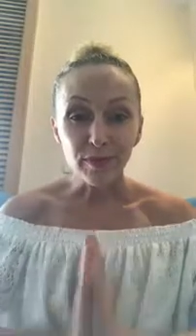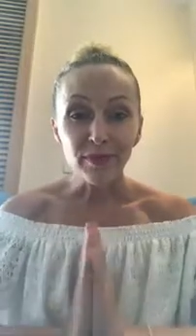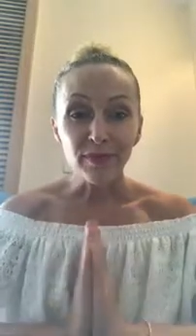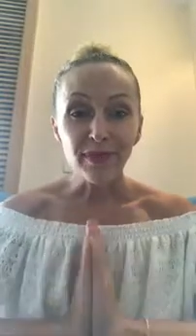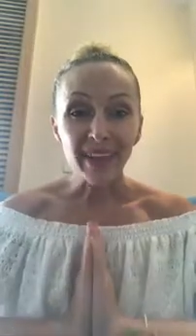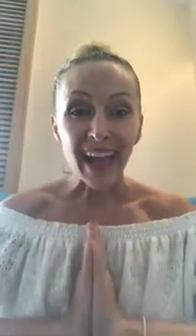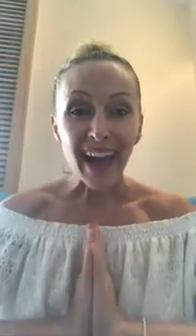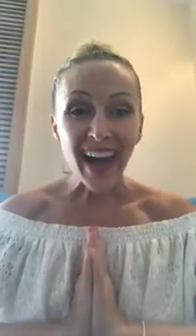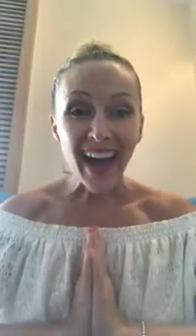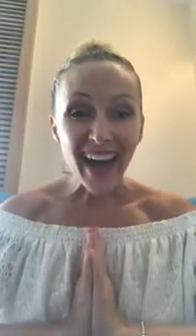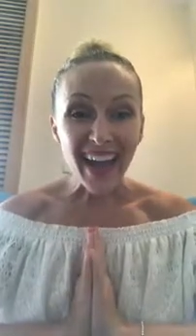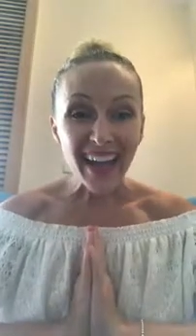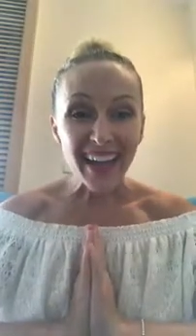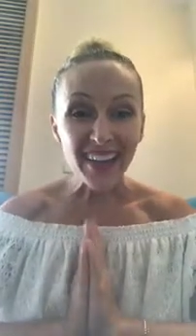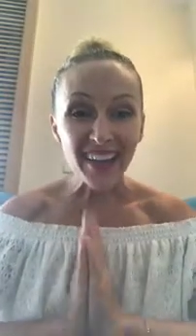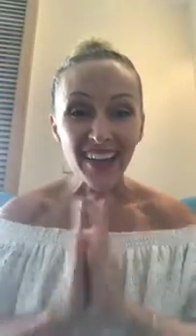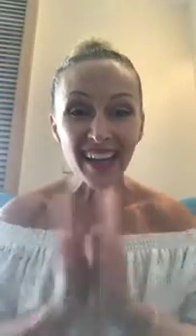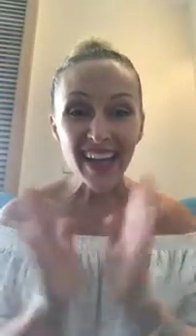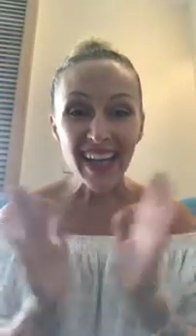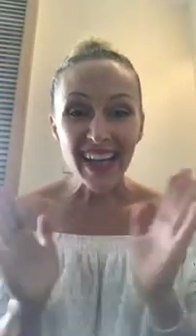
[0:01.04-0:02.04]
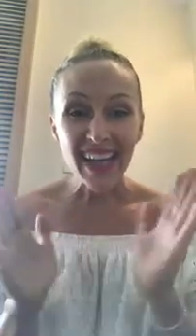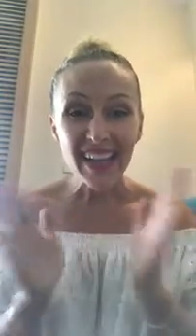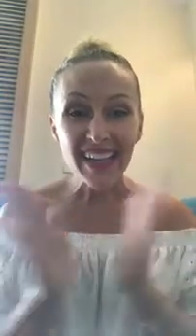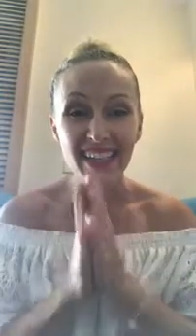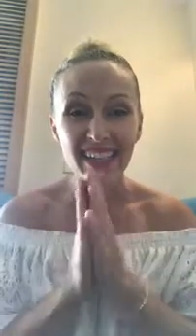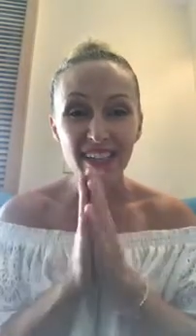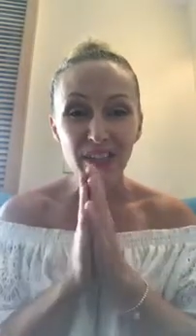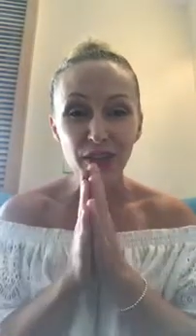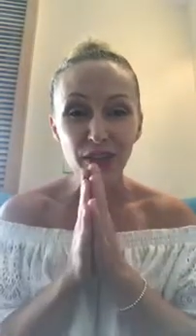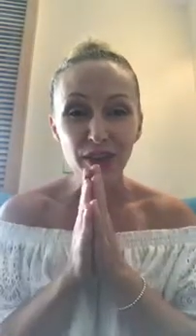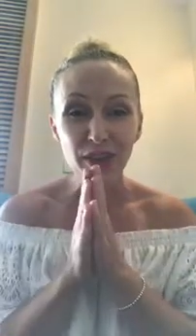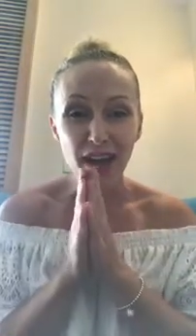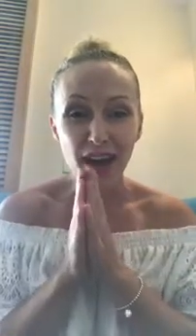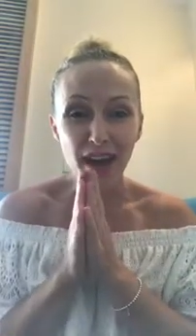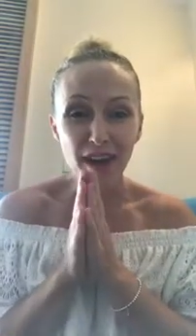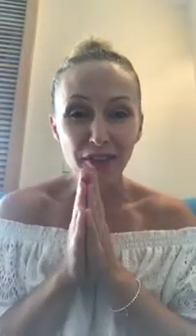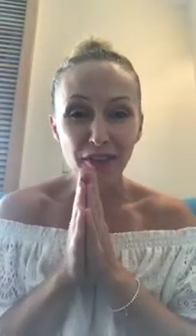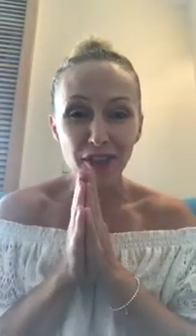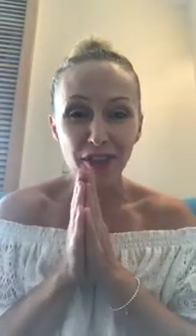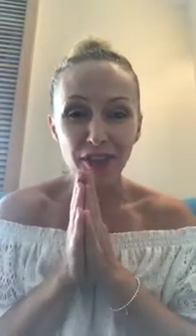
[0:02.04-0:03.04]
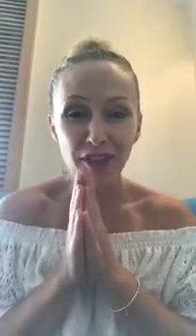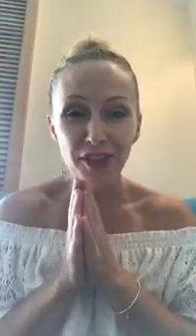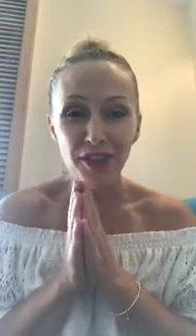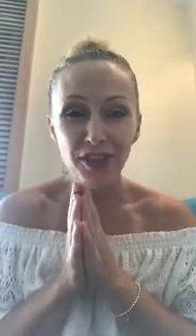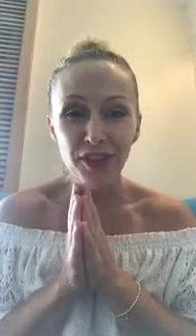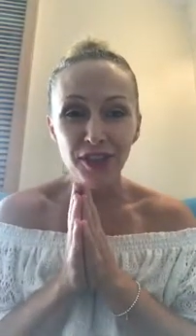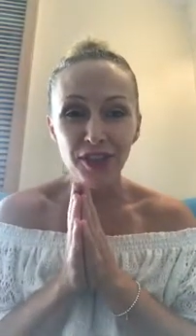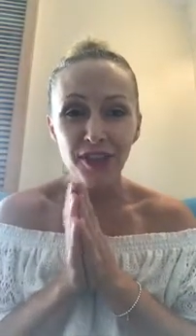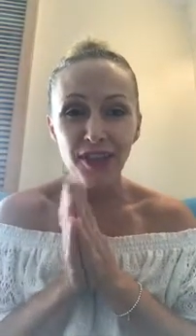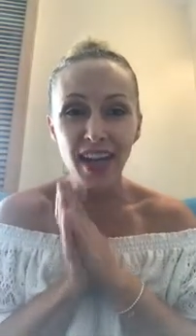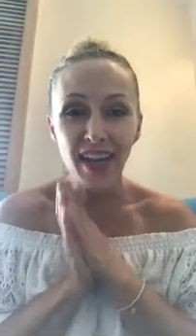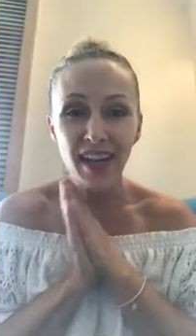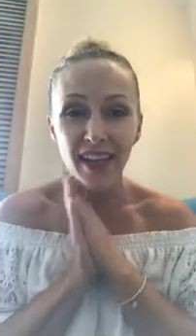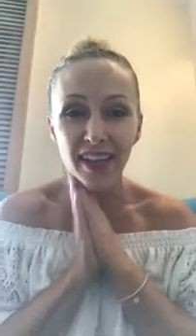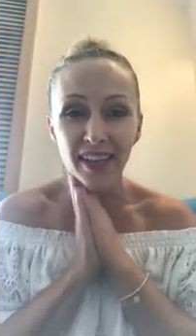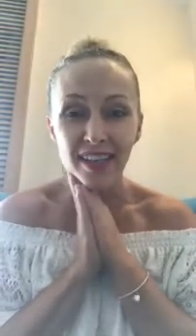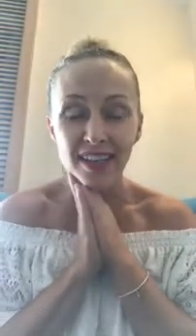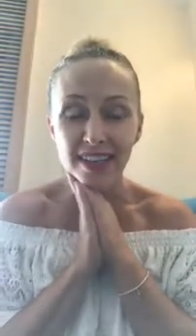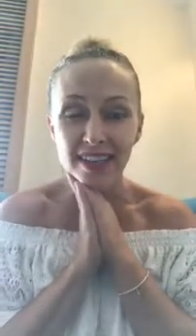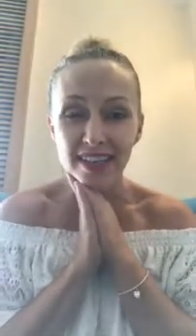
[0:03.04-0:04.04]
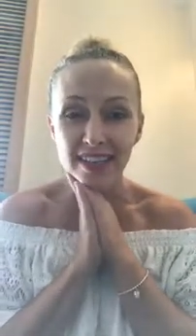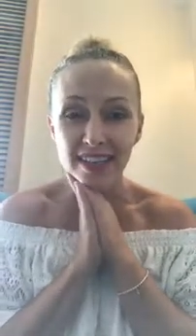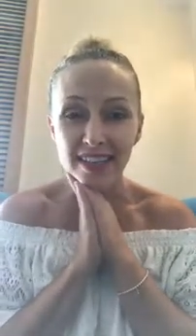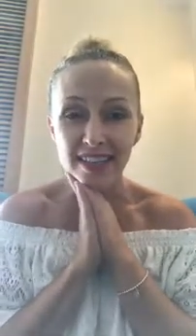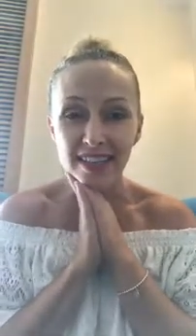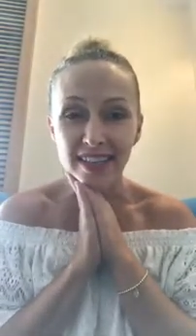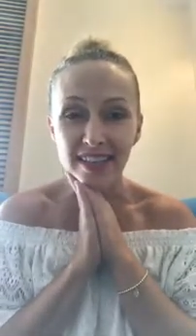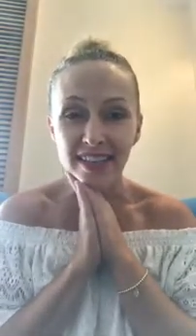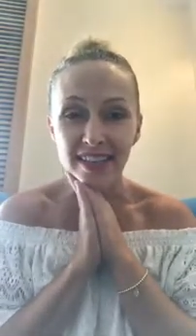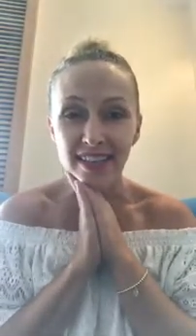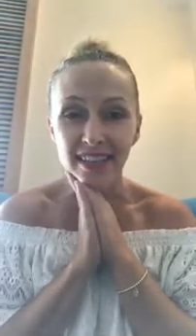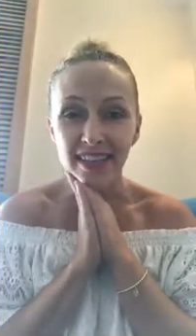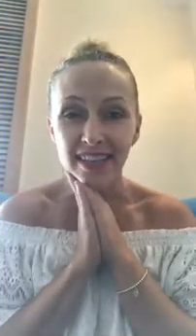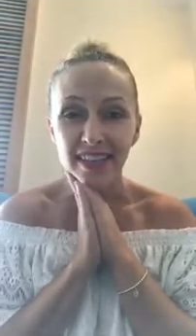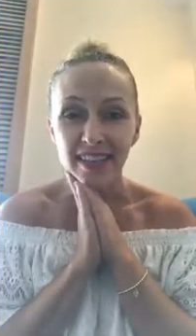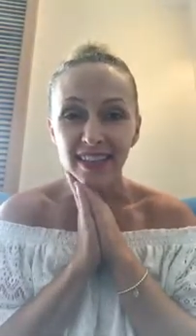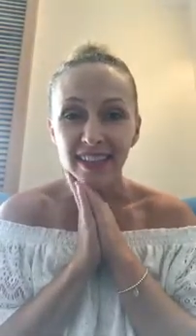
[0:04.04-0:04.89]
Hi guys, good afternoon, and wow,